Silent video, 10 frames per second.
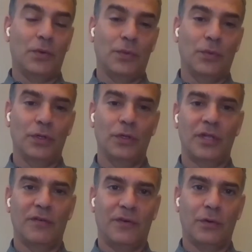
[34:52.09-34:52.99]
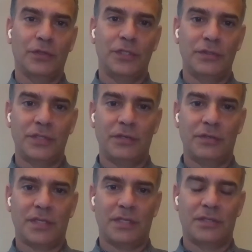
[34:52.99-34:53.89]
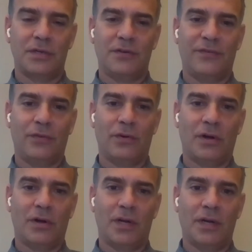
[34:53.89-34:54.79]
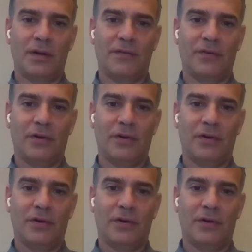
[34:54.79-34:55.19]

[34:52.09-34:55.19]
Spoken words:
we're looking forward to using your sensor for our